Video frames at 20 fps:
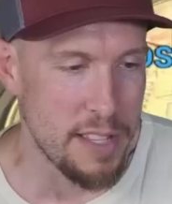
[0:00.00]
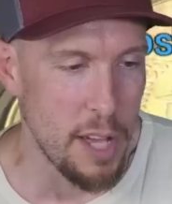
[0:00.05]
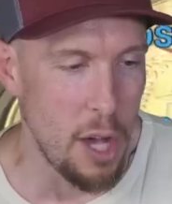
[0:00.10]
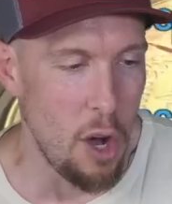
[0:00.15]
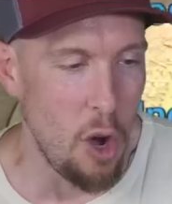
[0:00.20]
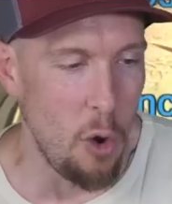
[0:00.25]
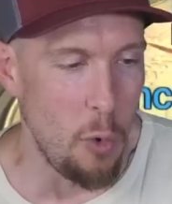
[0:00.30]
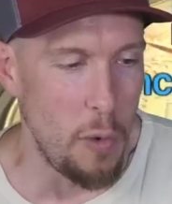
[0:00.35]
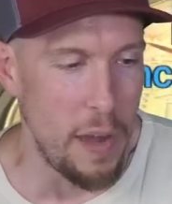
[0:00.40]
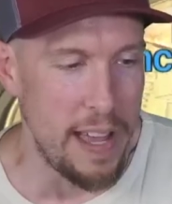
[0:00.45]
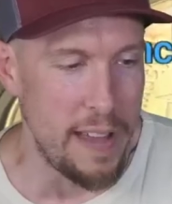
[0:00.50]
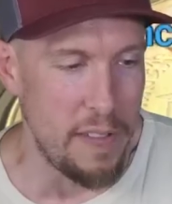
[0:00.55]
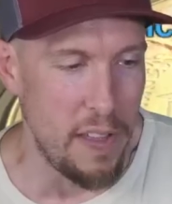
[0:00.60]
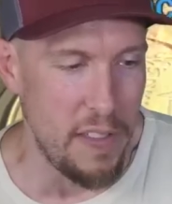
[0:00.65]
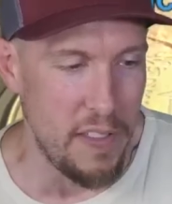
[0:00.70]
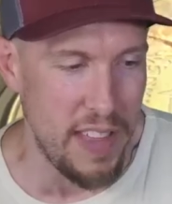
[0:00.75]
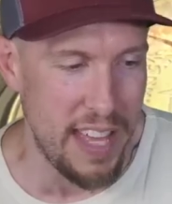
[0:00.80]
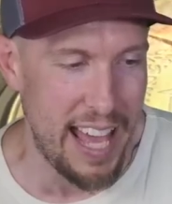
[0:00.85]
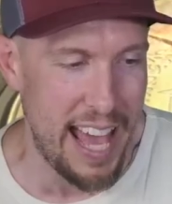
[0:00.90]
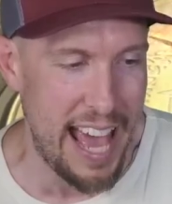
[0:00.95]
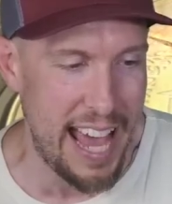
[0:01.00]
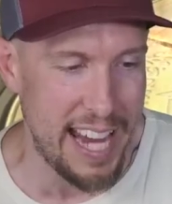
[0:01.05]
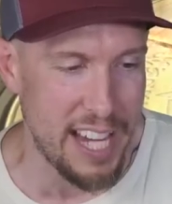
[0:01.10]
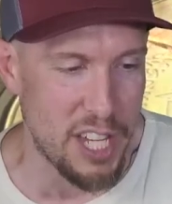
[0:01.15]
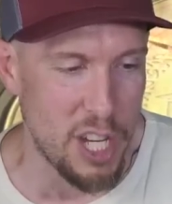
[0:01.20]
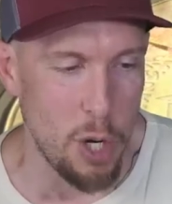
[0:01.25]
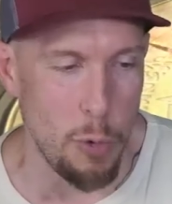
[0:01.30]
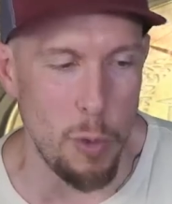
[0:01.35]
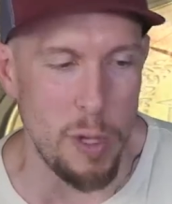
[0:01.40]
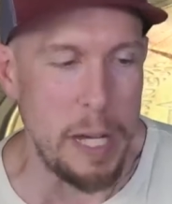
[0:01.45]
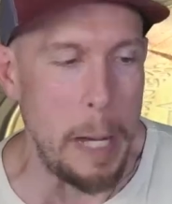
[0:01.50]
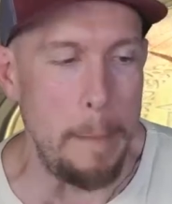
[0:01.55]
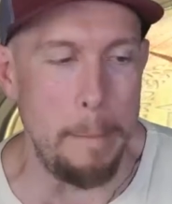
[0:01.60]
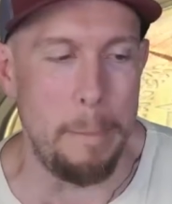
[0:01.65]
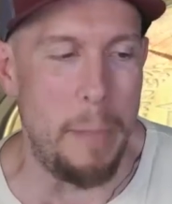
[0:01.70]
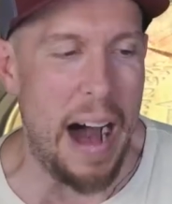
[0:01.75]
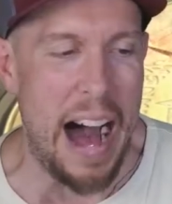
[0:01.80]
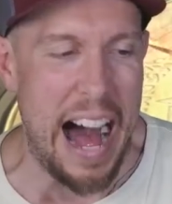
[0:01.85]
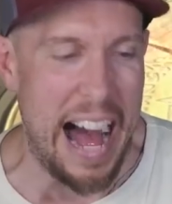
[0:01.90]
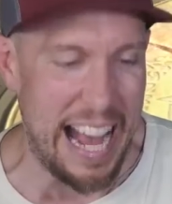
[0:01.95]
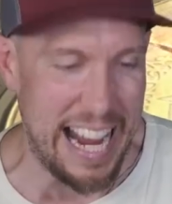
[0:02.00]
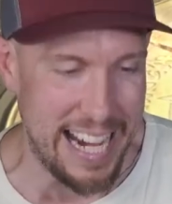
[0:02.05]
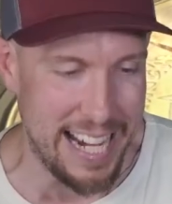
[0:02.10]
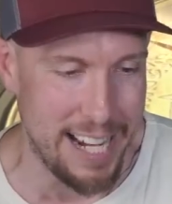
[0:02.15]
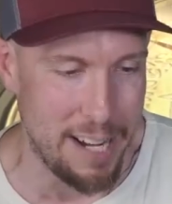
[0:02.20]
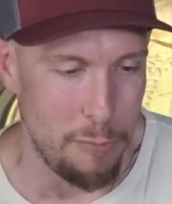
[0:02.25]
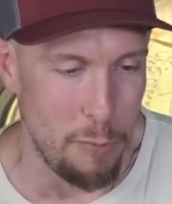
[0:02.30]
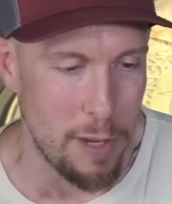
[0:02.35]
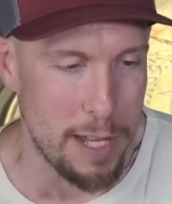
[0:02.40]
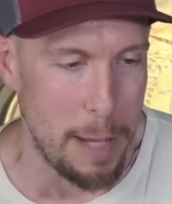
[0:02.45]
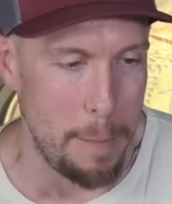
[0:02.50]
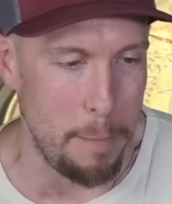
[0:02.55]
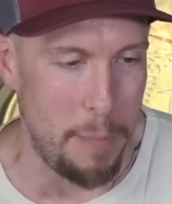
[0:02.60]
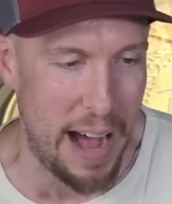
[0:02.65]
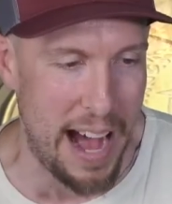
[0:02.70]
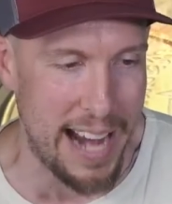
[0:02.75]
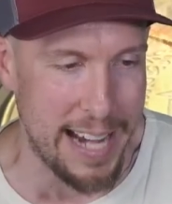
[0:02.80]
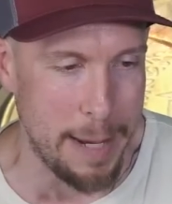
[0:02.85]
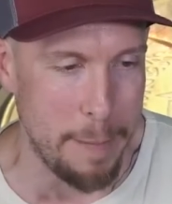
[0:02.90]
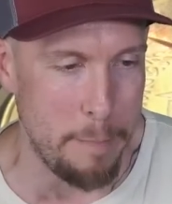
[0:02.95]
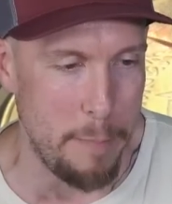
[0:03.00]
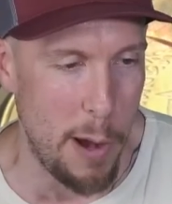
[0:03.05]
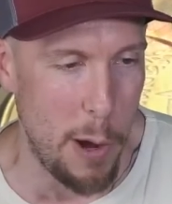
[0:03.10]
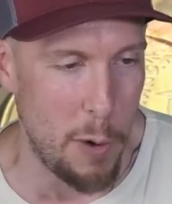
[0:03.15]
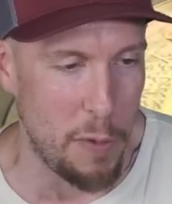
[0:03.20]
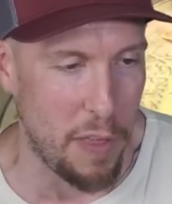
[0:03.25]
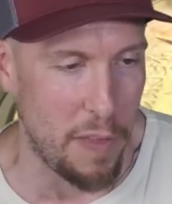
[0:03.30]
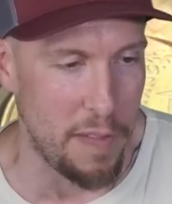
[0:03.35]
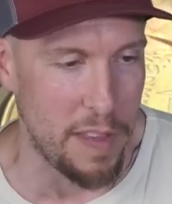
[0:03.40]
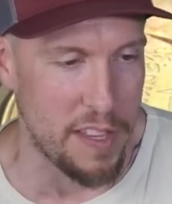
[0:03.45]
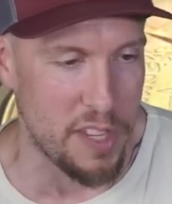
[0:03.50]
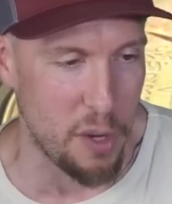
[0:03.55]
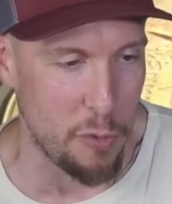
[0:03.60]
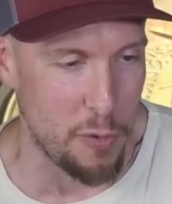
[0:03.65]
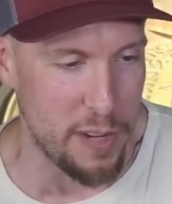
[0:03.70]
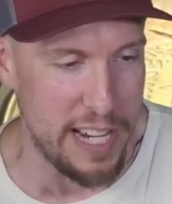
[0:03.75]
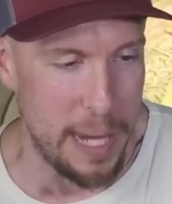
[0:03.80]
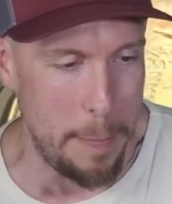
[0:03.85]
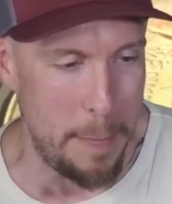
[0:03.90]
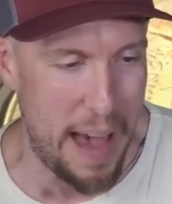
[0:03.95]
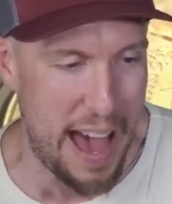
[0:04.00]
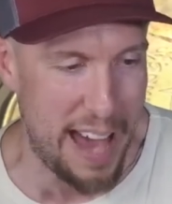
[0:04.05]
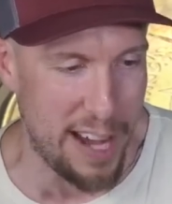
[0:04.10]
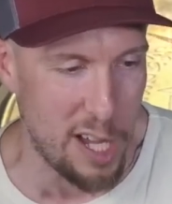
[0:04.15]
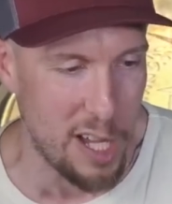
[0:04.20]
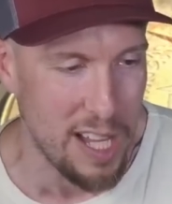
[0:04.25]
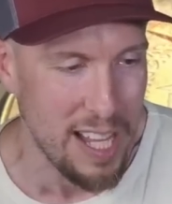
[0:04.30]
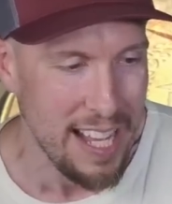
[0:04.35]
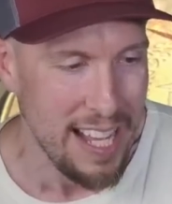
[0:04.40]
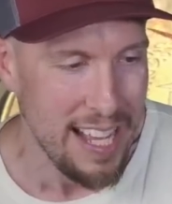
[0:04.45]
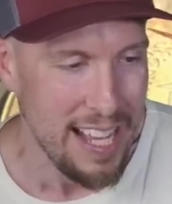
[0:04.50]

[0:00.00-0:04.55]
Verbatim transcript: go with the A2. We'll combine, we'll combine them both in this arena battle.